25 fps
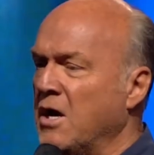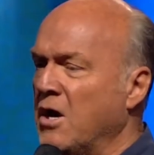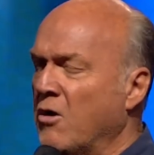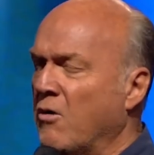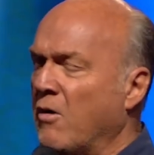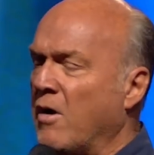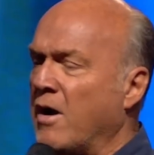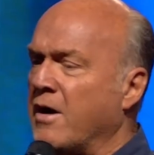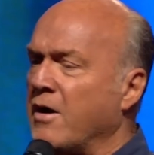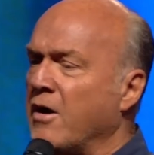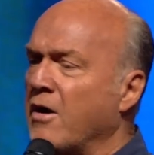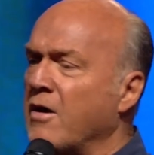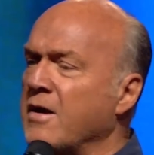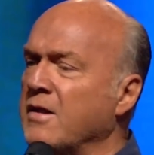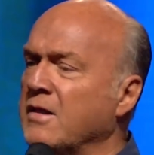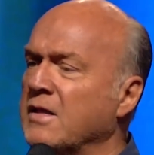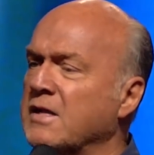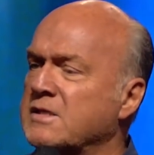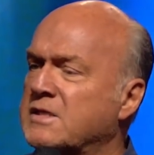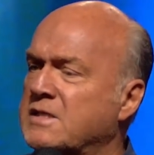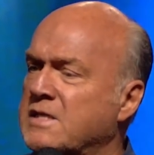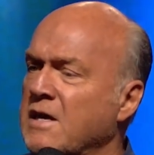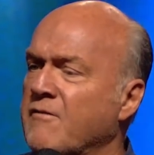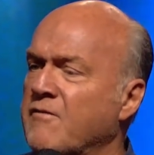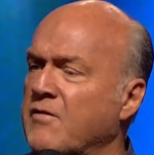who are hearing
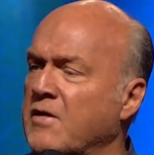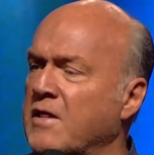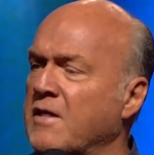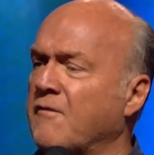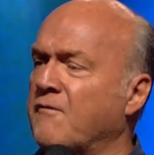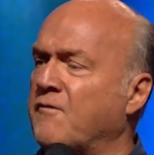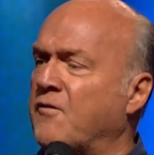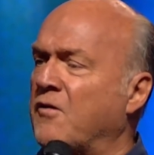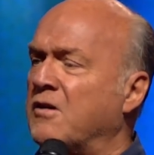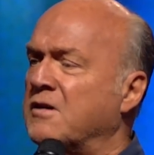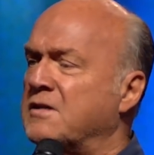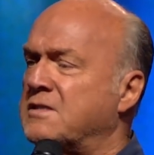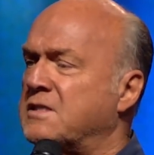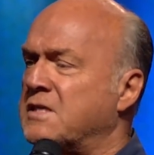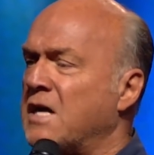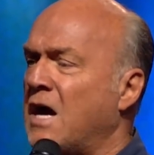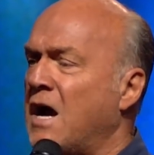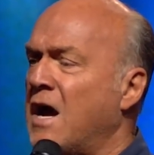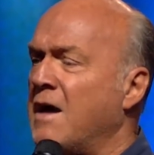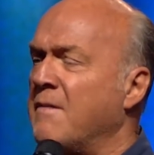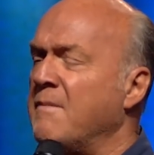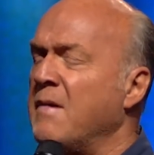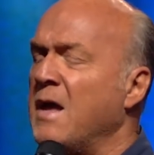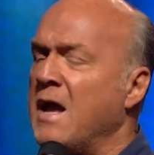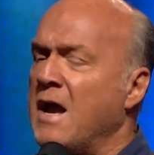this stuff for the first
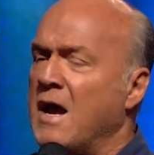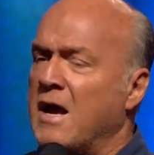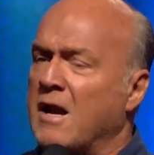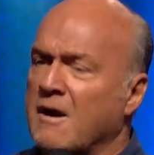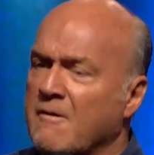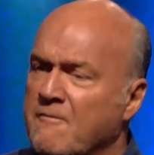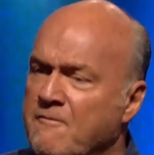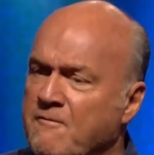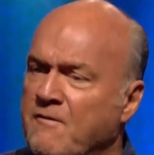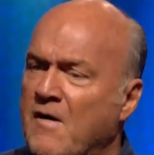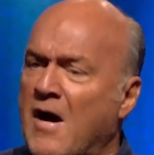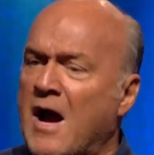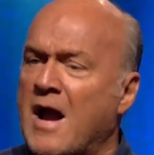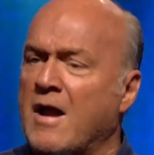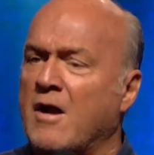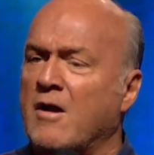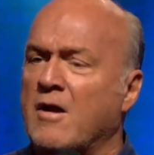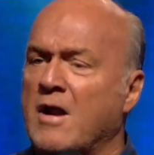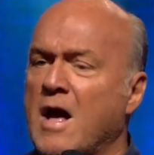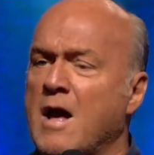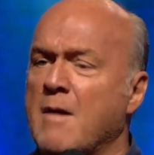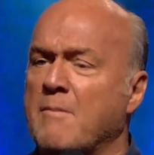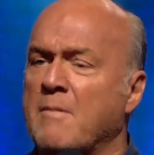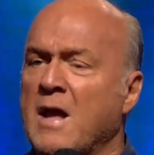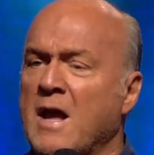time and are fired
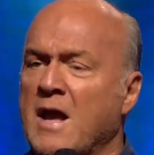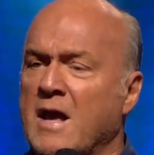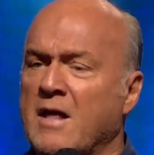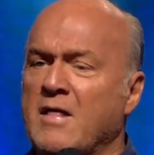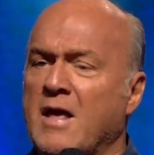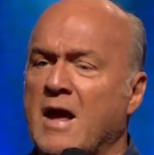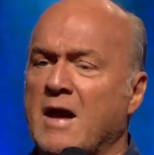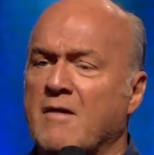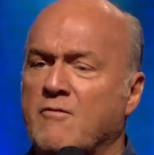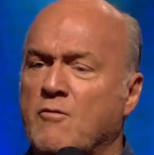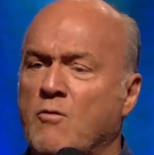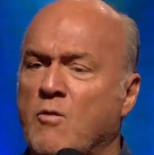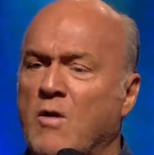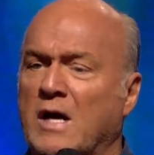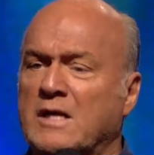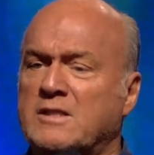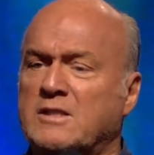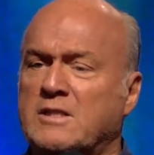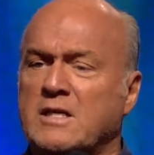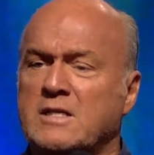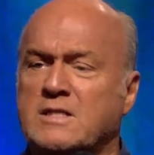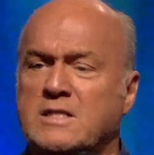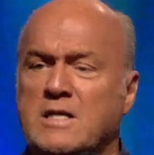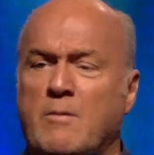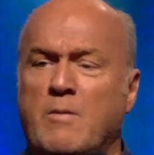up, and they have
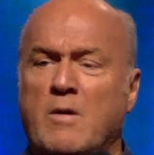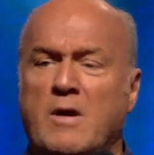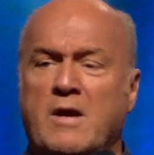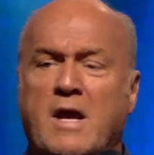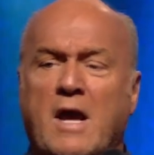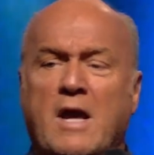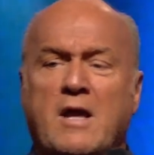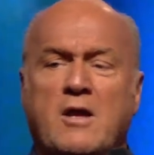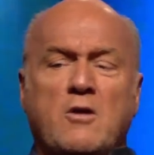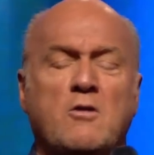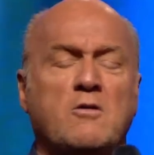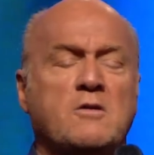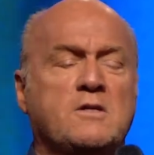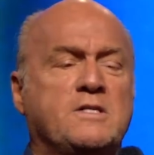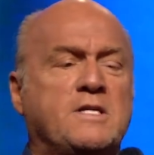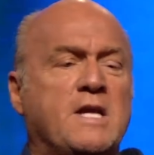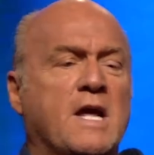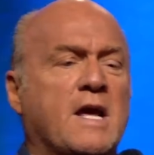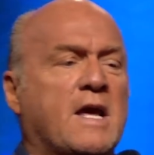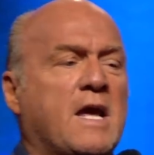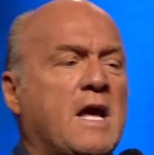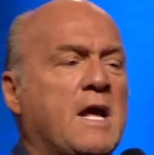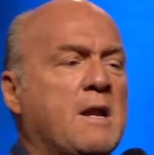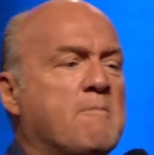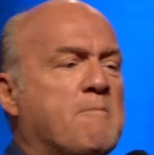questions that will get you
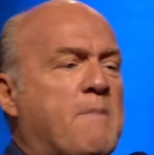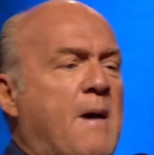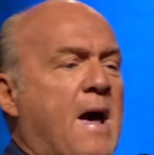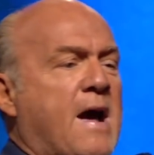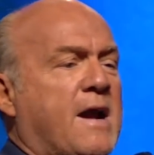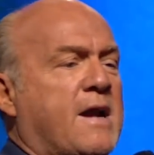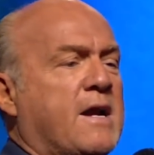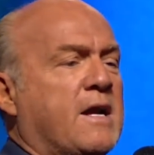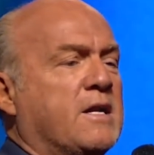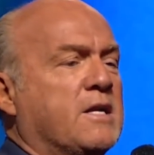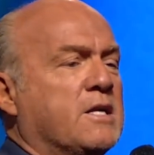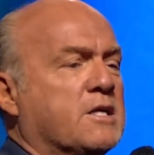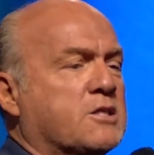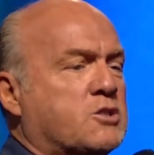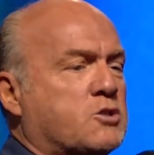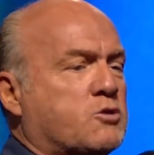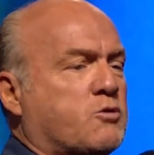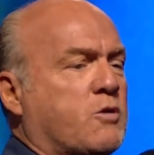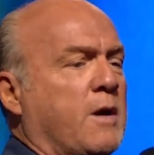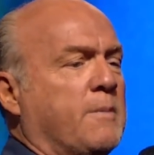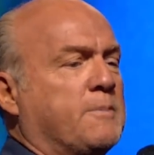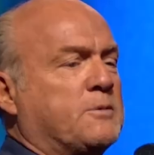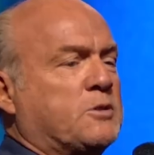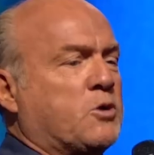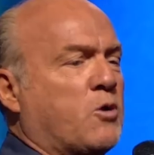digging back into
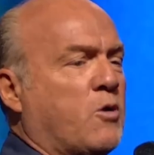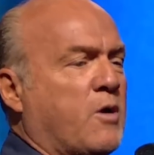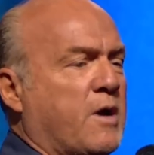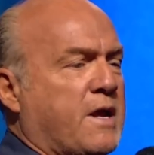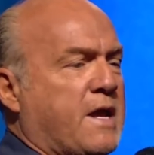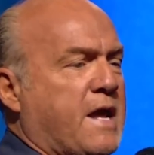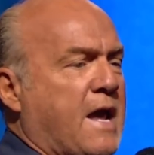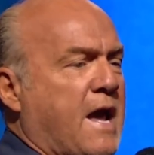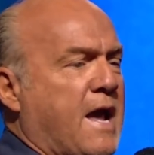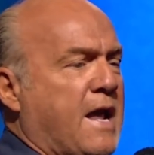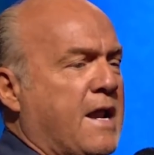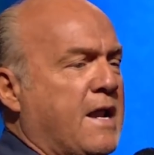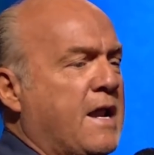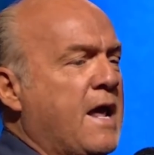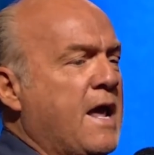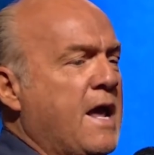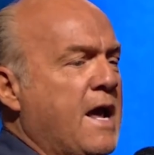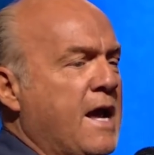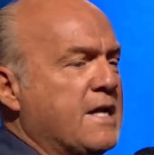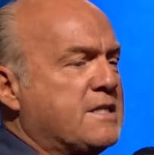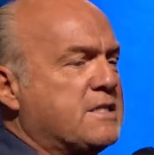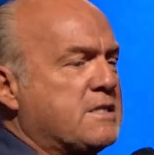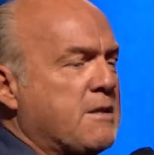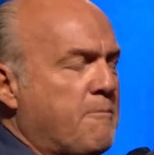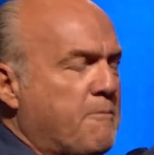Scripture again.
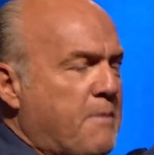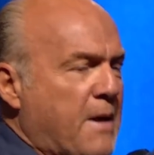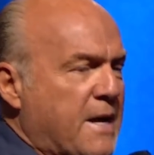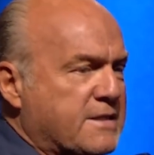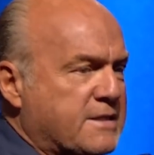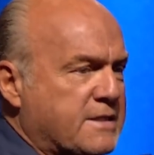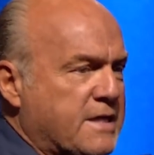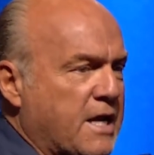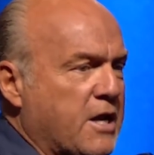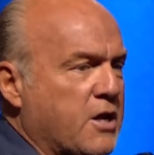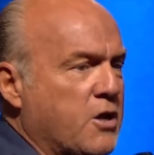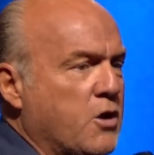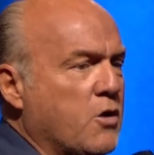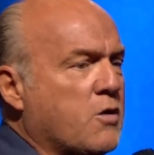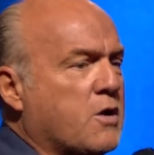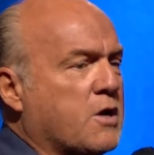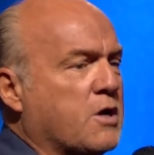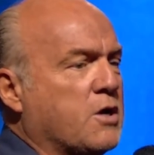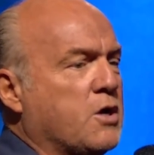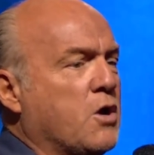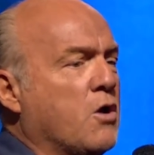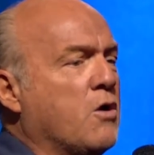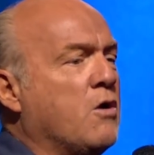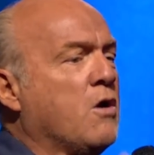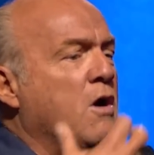It's the best thing you can
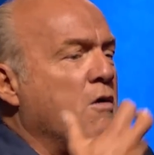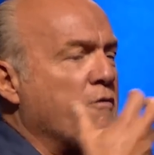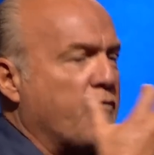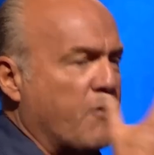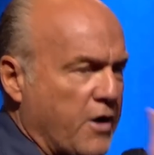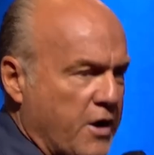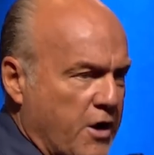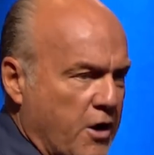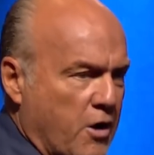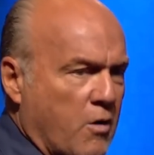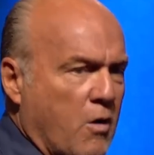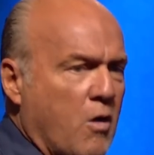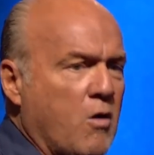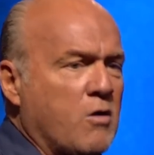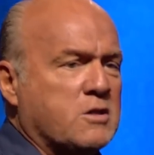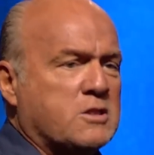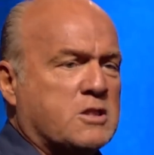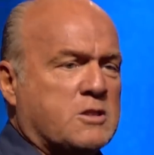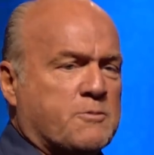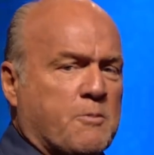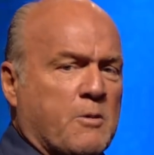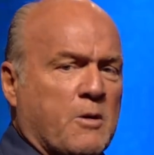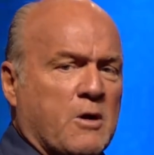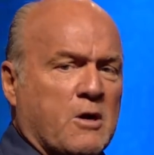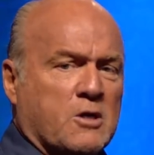do for your own
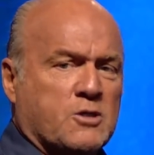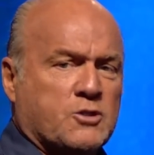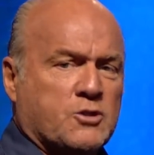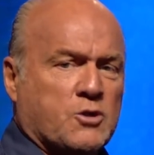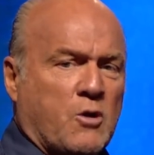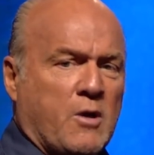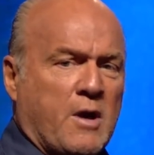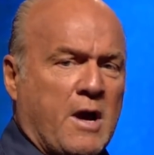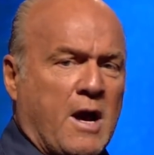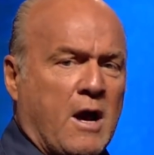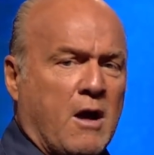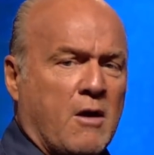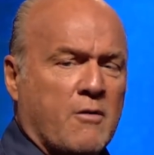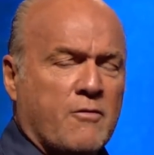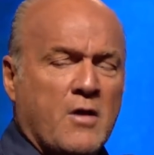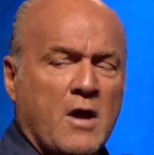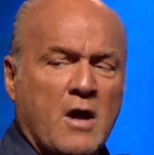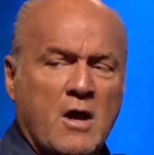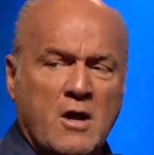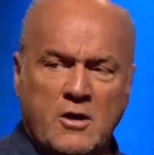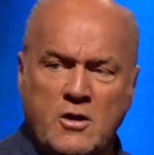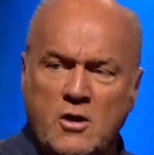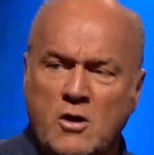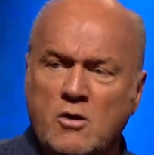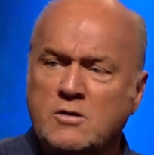spiritual health.
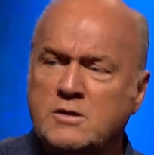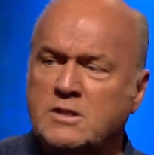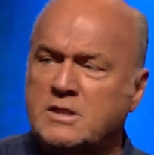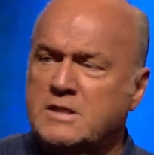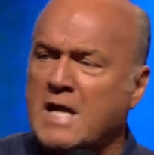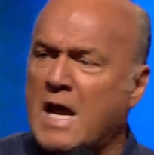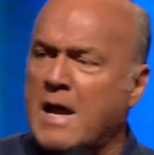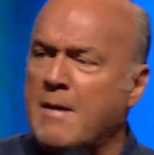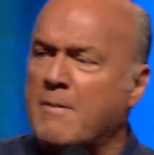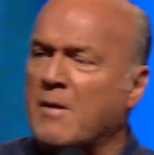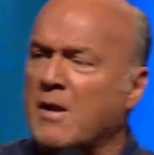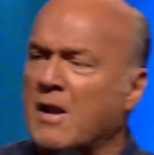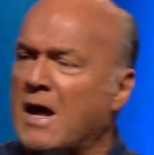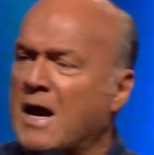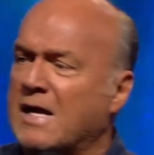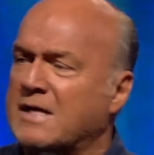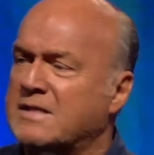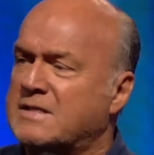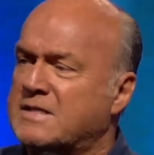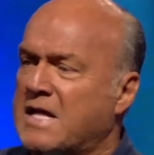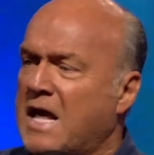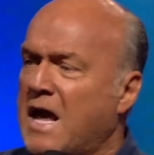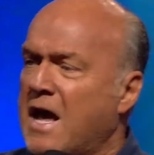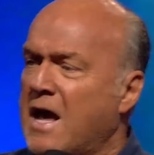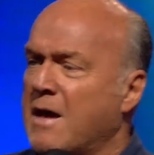You
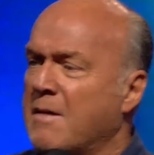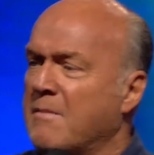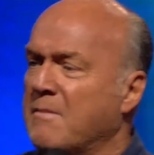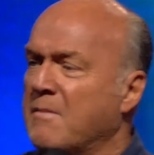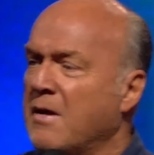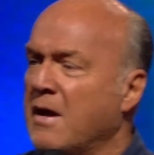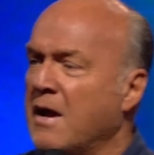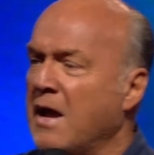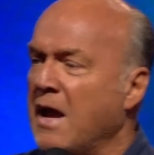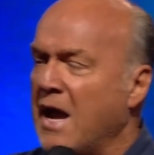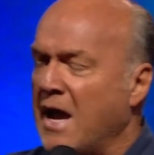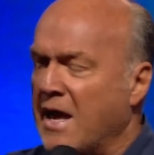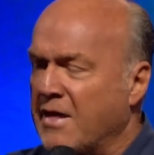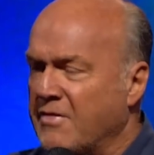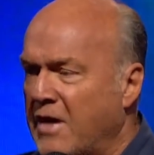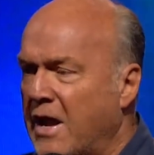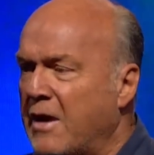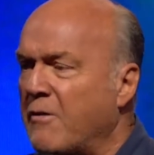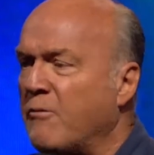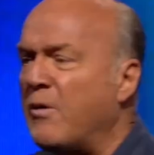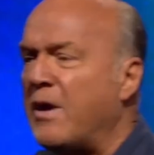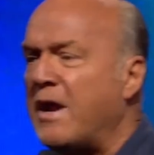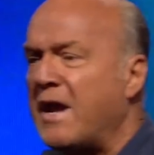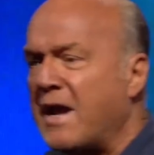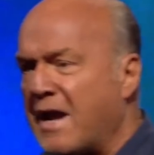stabilize them, and they
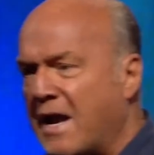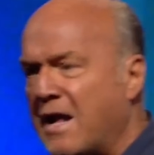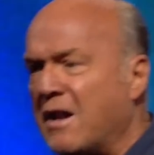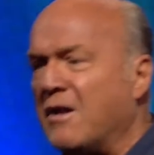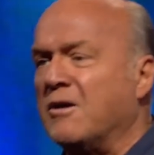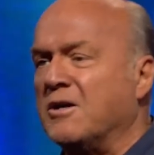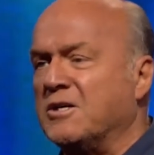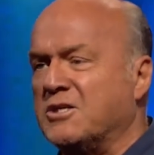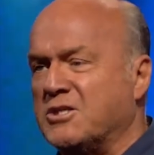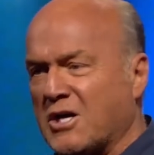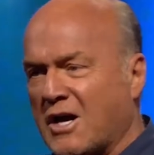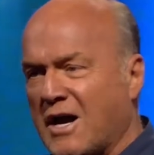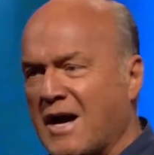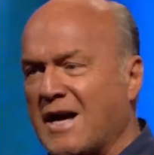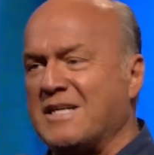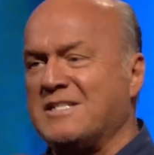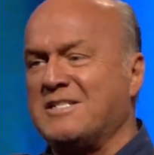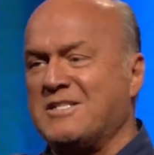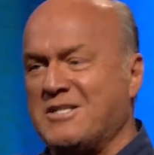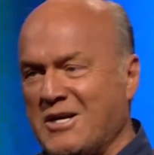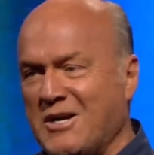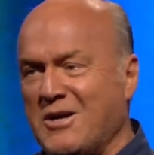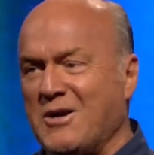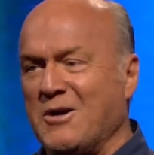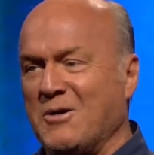
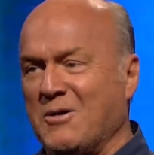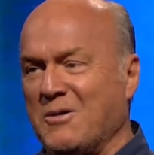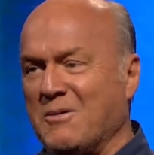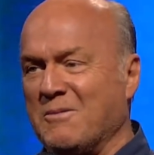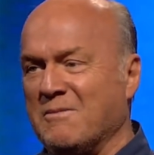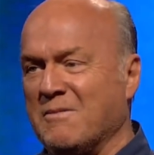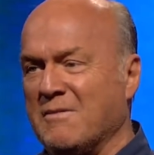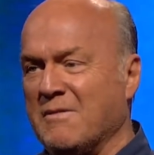re-energize you.